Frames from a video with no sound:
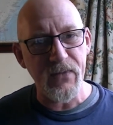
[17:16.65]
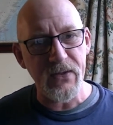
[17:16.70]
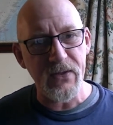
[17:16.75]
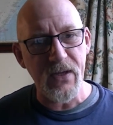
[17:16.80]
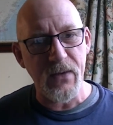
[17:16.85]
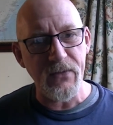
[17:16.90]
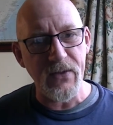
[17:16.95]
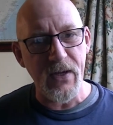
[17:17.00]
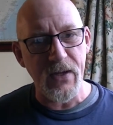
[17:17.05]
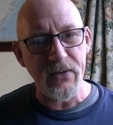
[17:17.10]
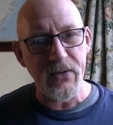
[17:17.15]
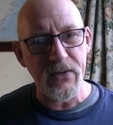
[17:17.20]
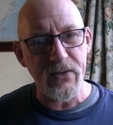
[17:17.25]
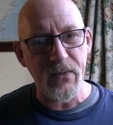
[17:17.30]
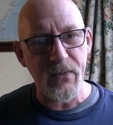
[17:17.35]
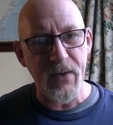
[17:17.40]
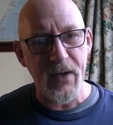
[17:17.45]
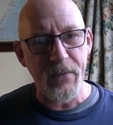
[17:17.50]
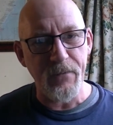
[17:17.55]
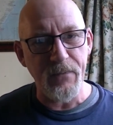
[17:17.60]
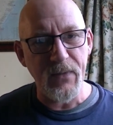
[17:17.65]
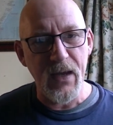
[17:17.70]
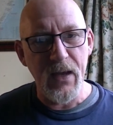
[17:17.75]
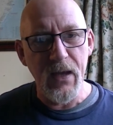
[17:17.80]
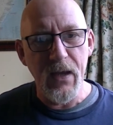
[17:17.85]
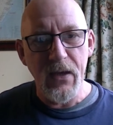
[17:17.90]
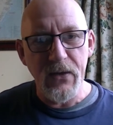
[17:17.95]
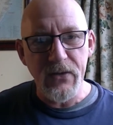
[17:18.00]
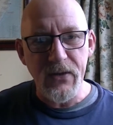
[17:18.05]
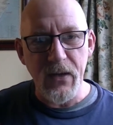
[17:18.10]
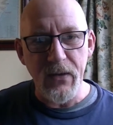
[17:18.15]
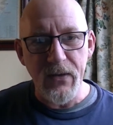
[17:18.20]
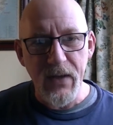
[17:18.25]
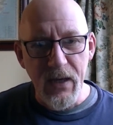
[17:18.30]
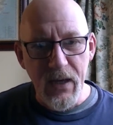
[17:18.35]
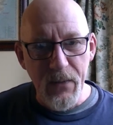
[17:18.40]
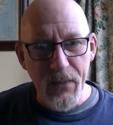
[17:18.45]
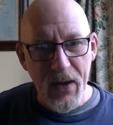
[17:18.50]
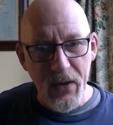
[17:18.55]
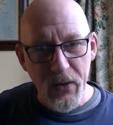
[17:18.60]
subject is about. So
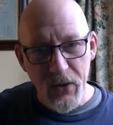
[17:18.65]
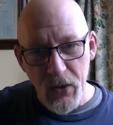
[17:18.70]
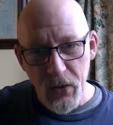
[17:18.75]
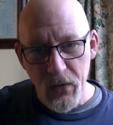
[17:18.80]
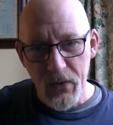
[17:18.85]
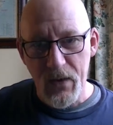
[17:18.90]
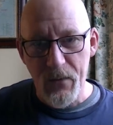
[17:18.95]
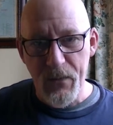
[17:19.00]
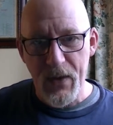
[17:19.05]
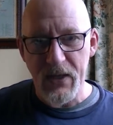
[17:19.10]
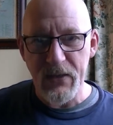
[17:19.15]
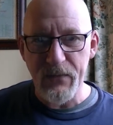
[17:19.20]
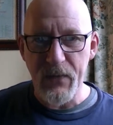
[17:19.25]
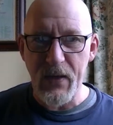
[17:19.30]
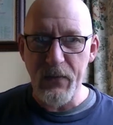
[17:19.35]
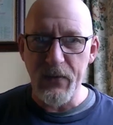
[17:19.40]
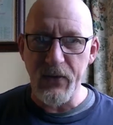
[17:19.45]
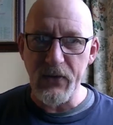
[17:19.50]
think about who are the best people